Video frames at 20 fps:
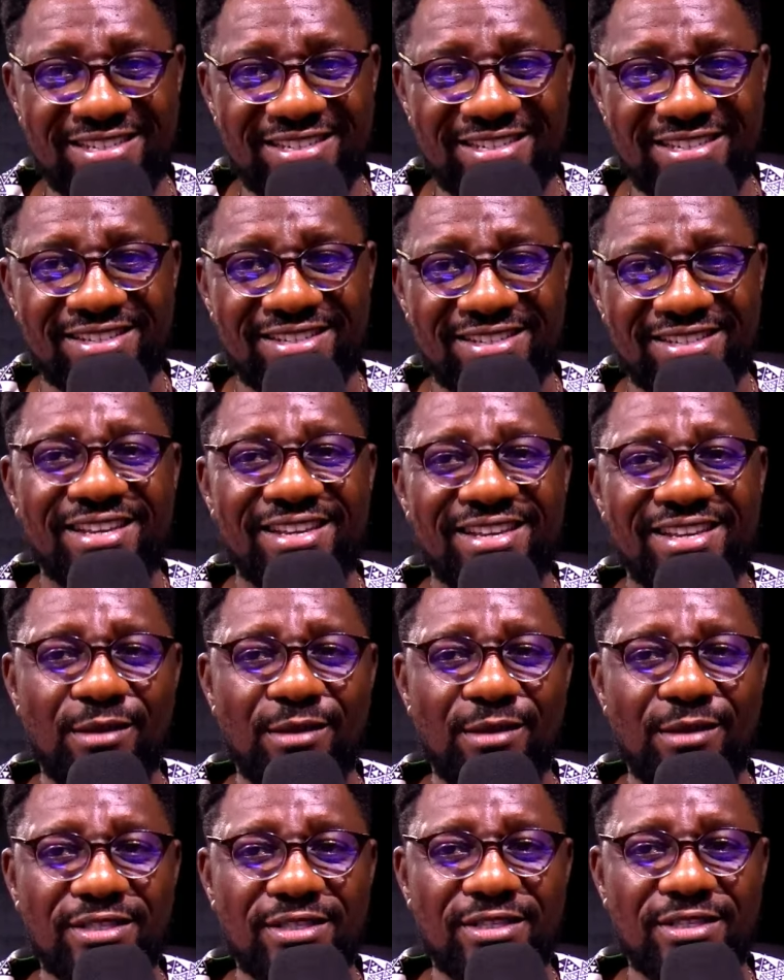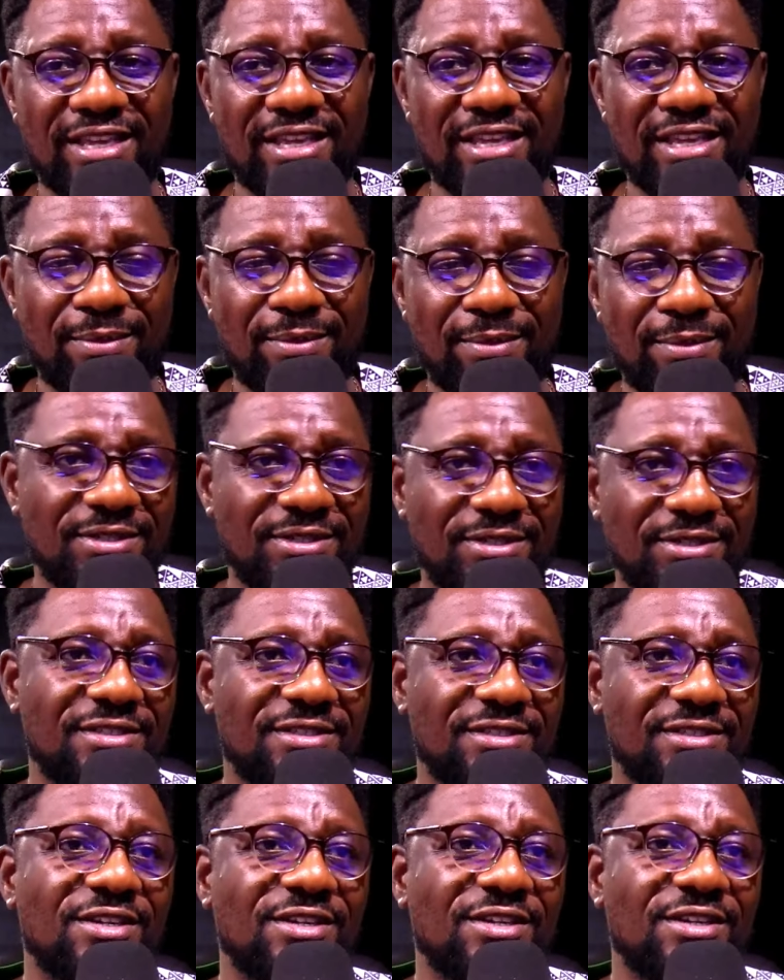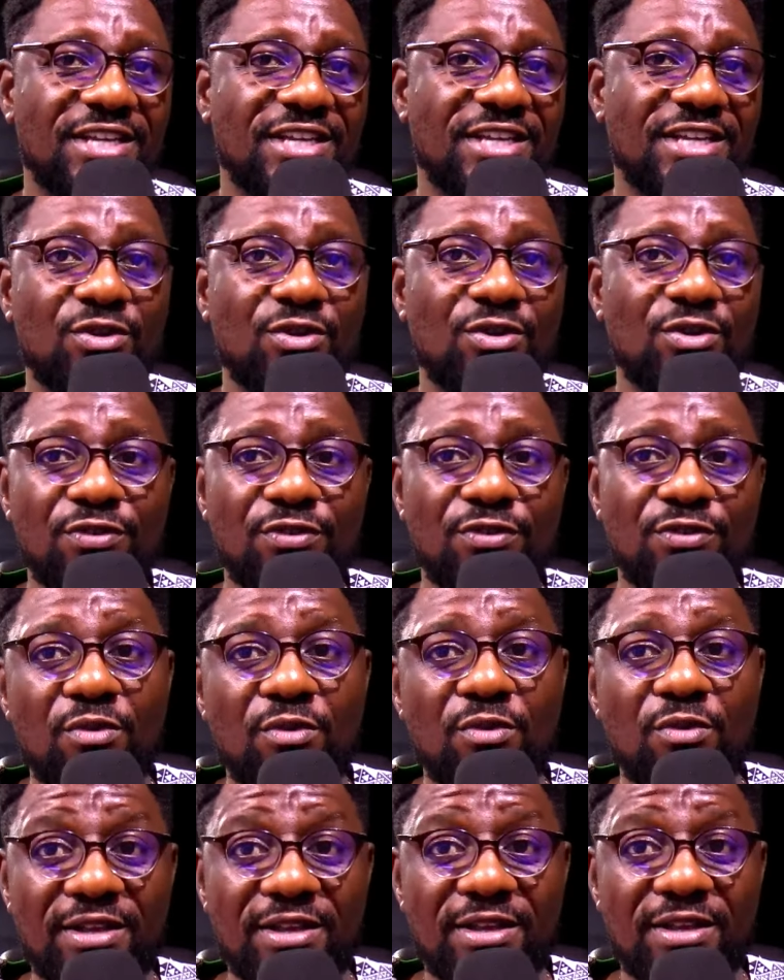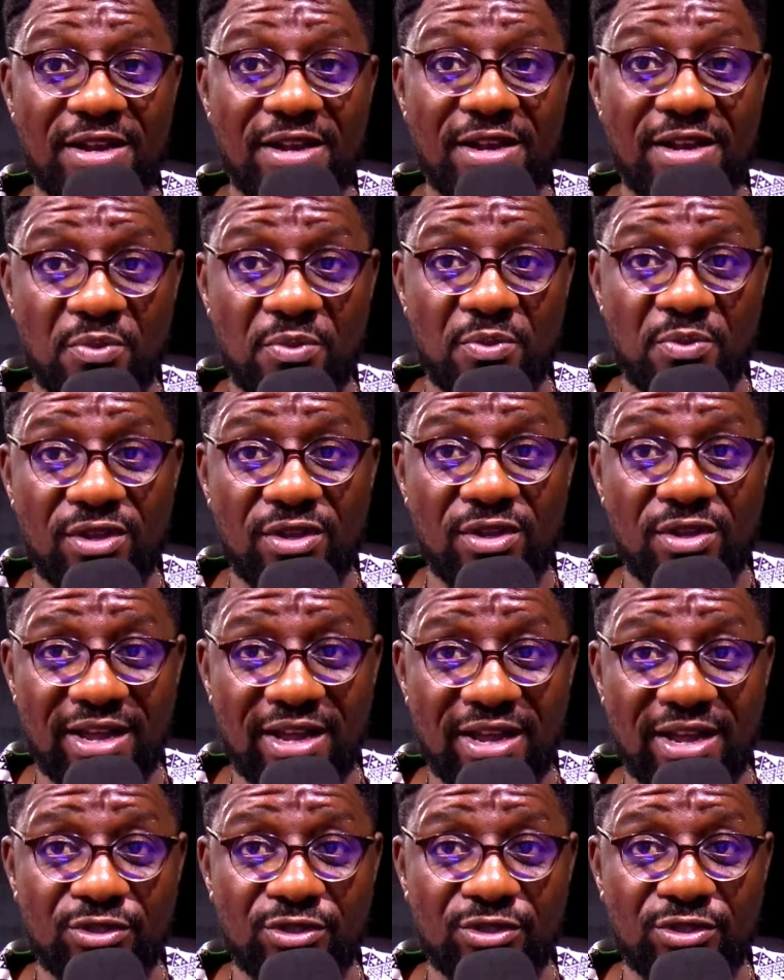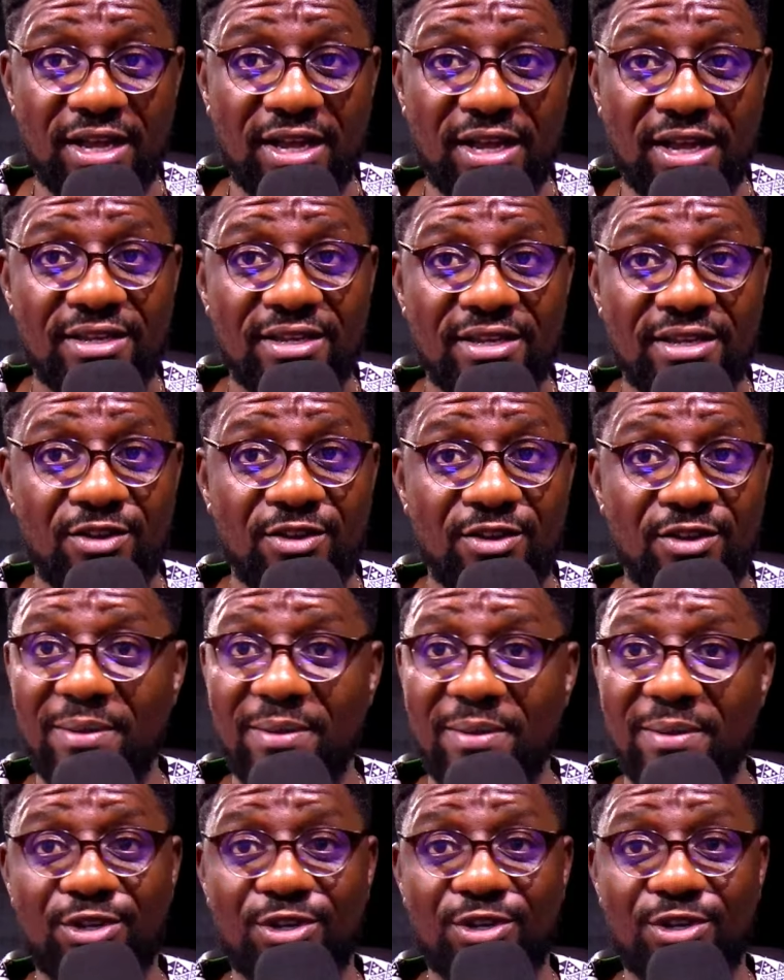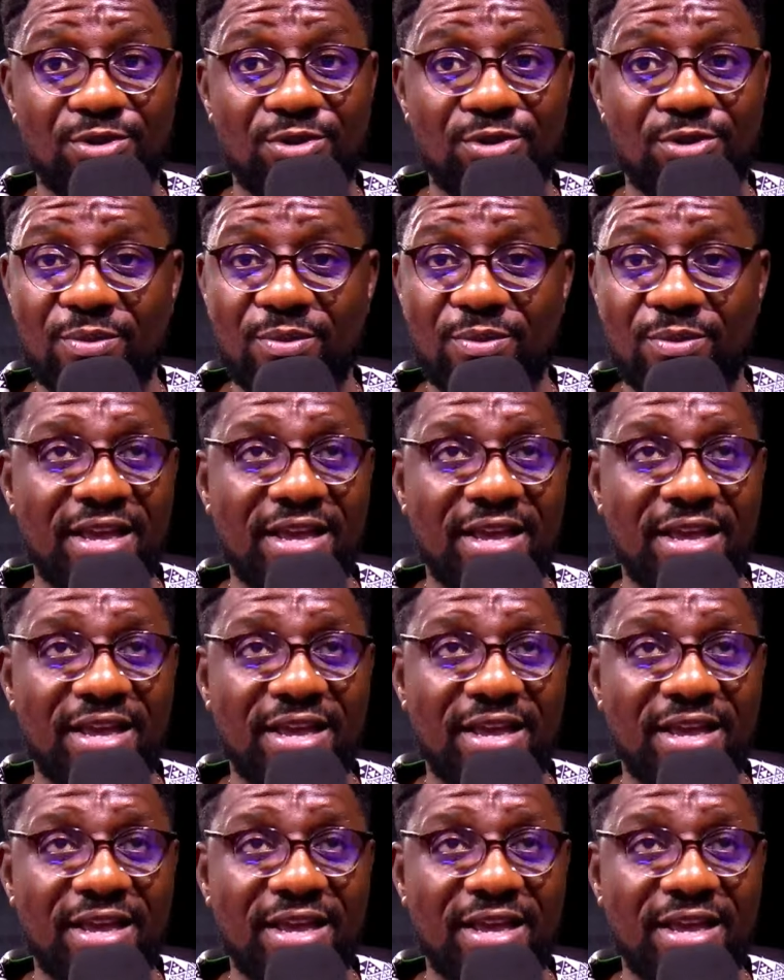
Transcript: I'm still thinking about it, because I know the volume of, especially people who live in Abuja, they probably just be coming here.